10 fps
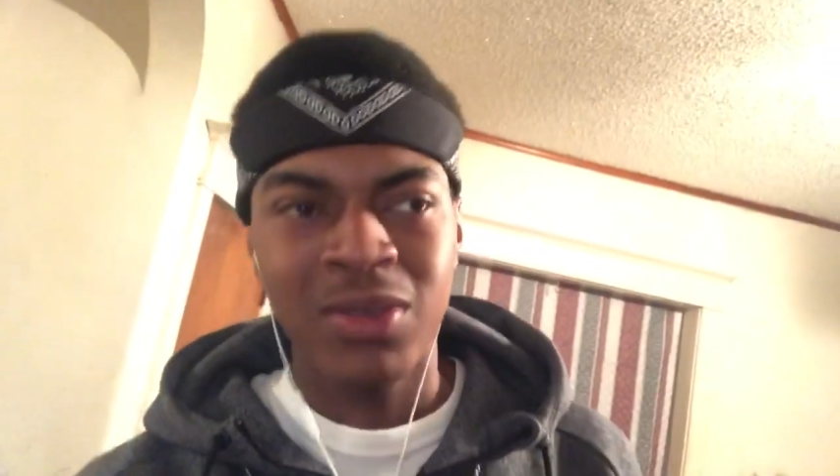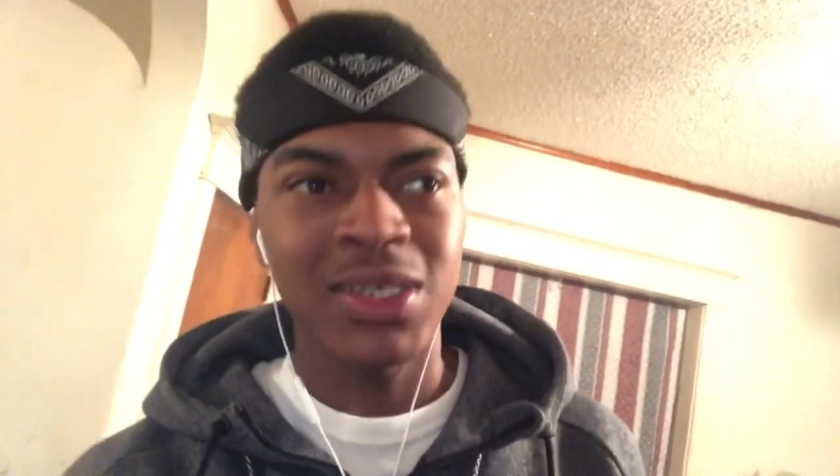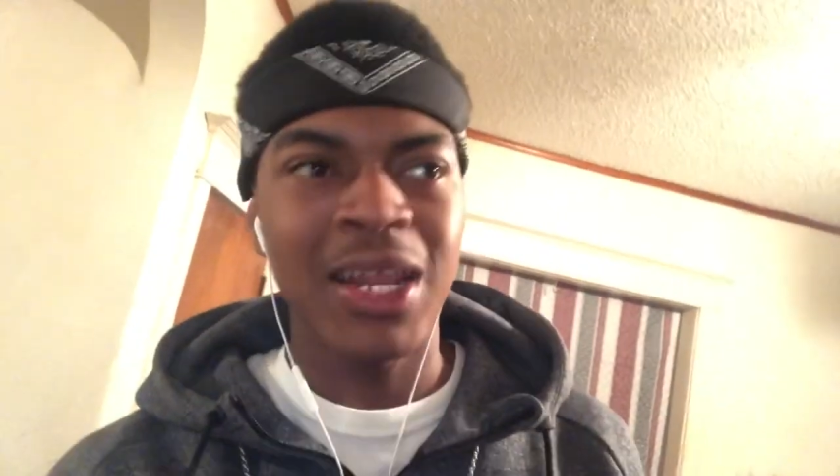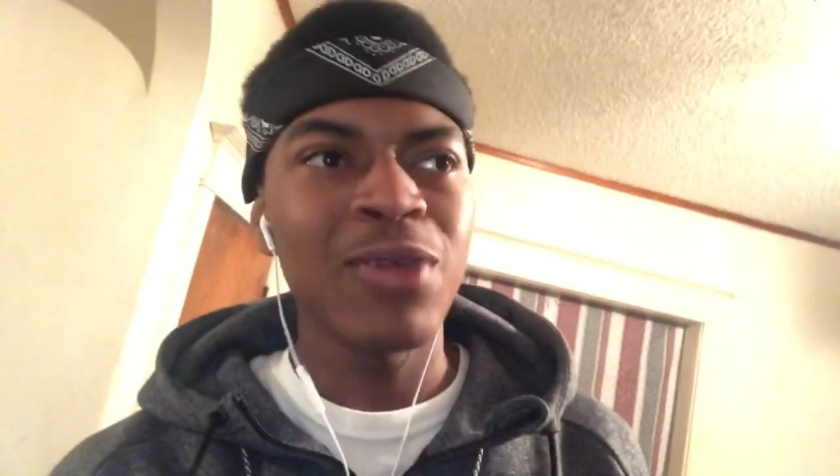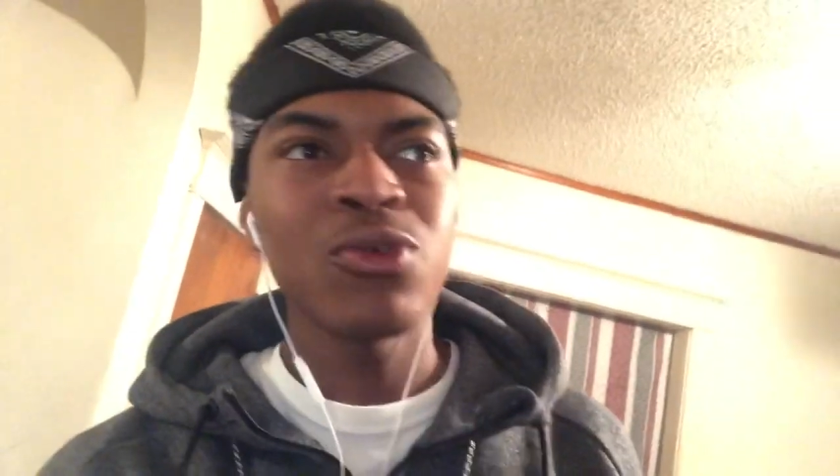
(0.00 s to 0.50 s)

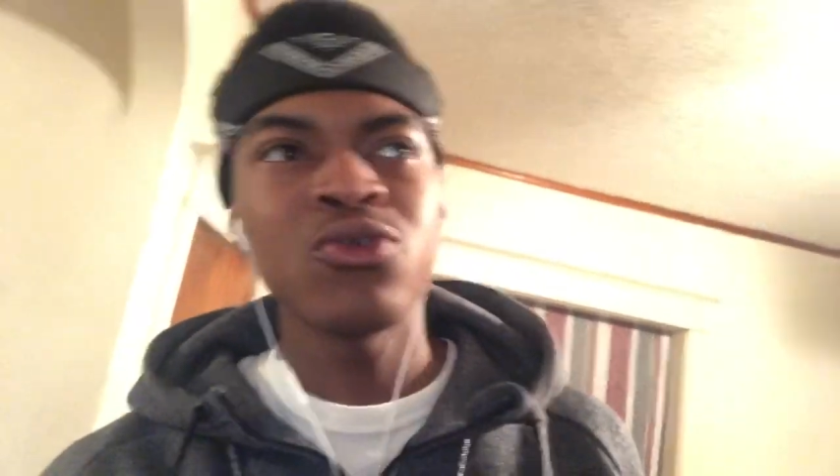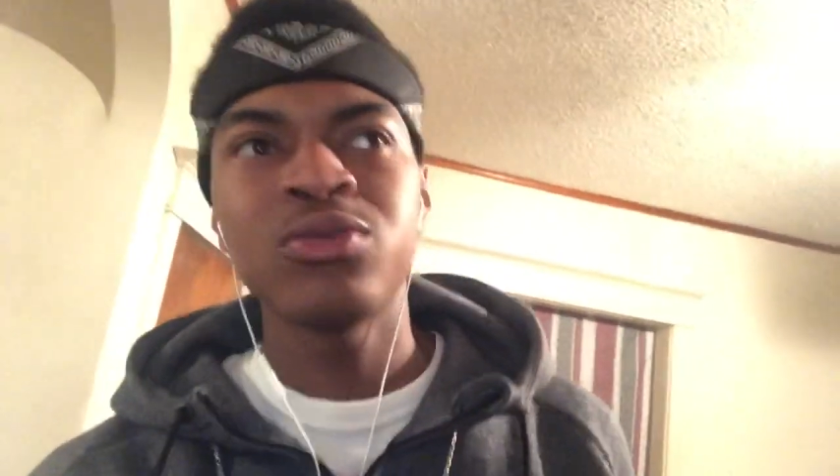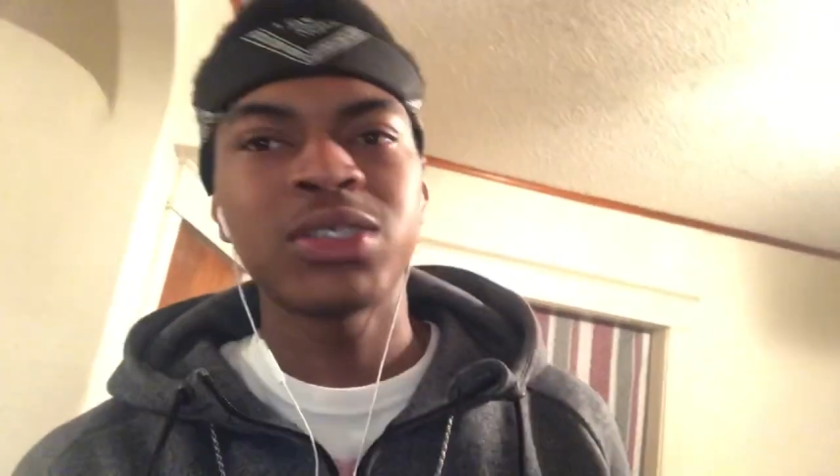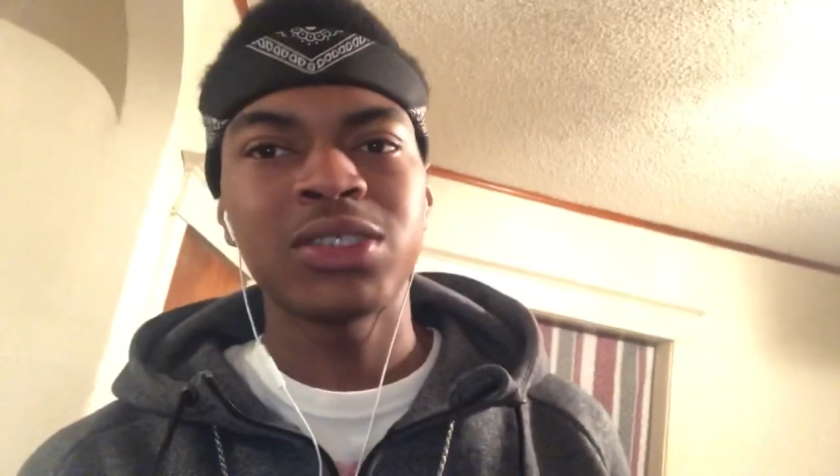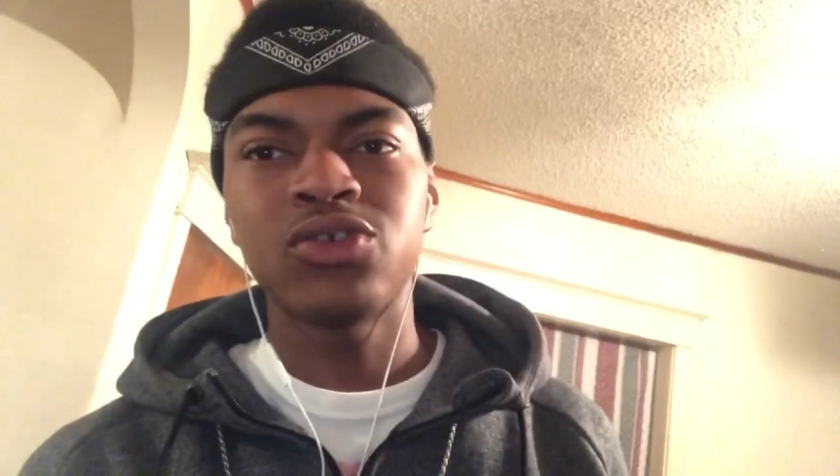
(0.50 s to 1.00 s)
today with
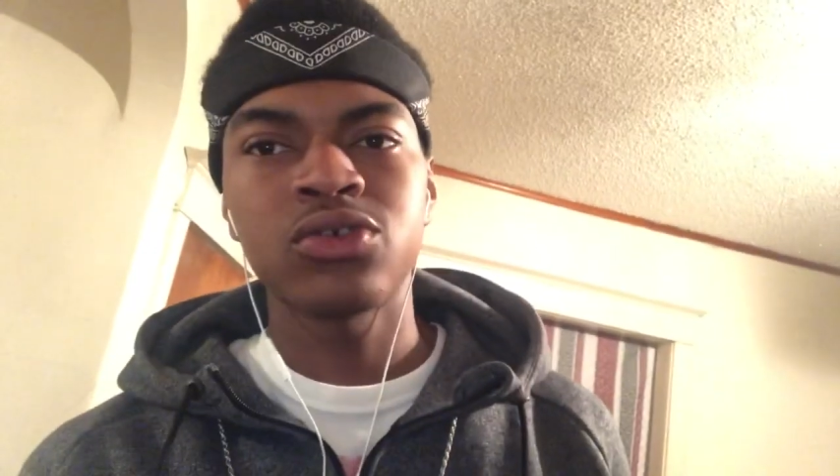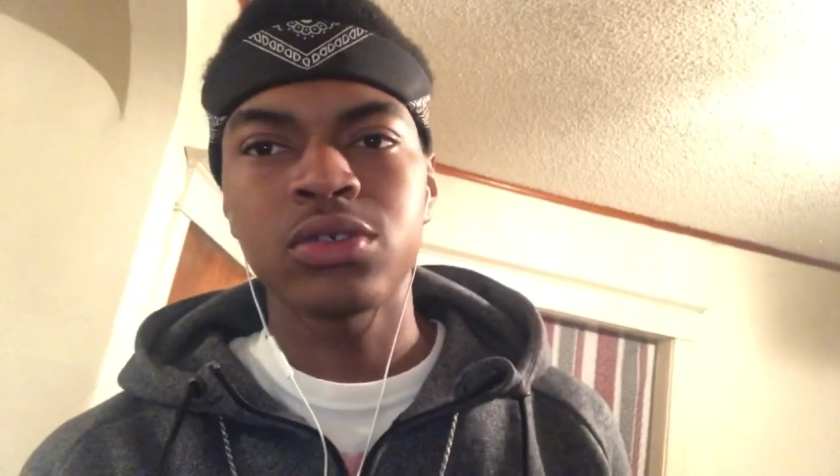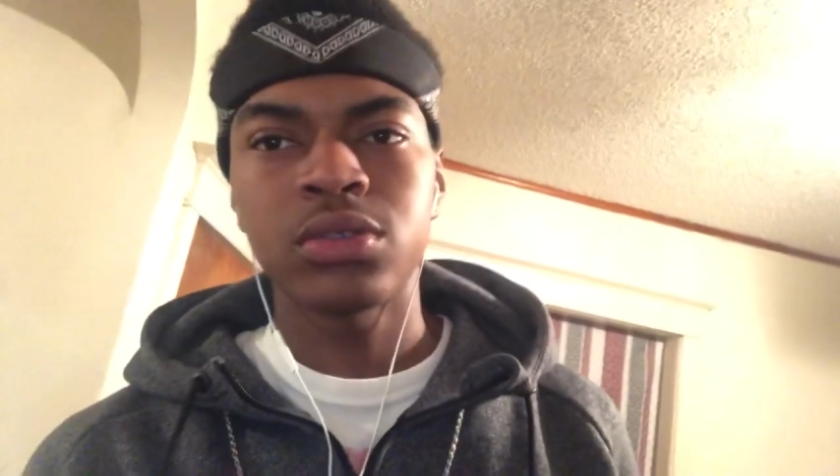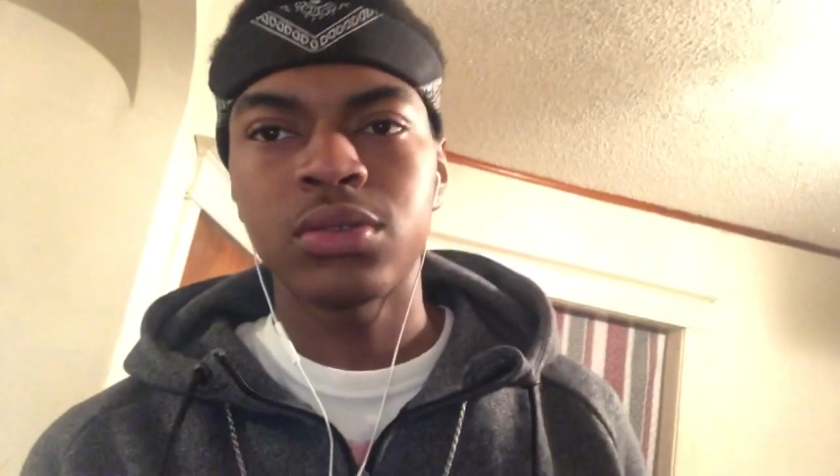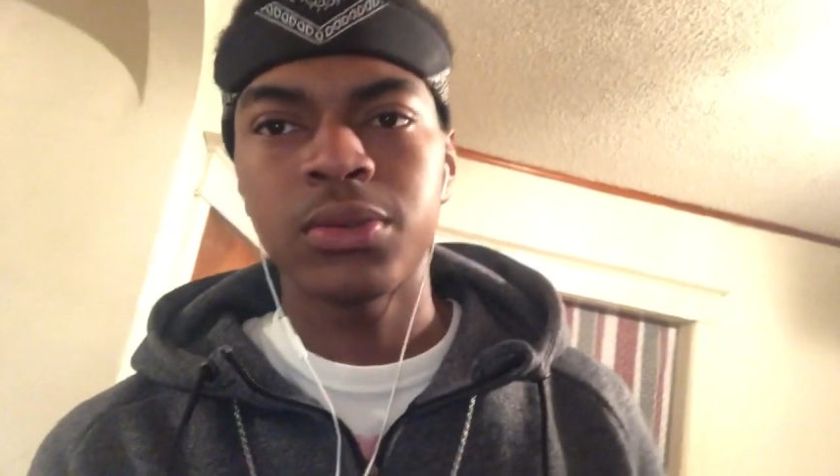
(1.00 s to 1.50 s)
Ubers is
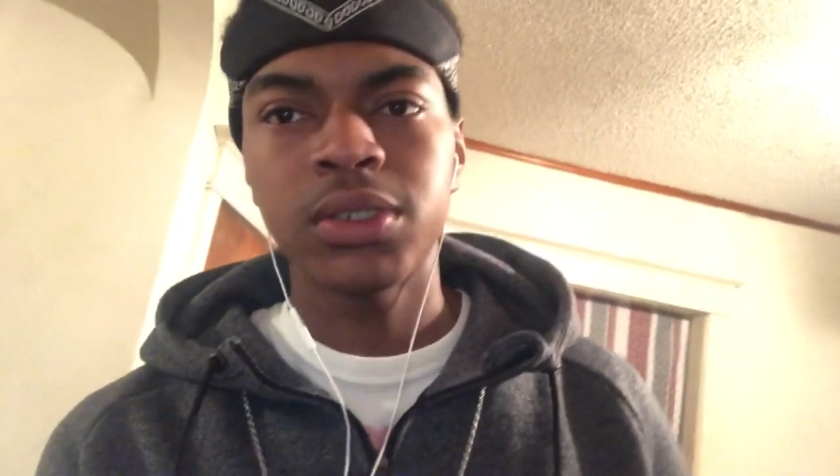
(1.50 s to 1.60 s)
drawn.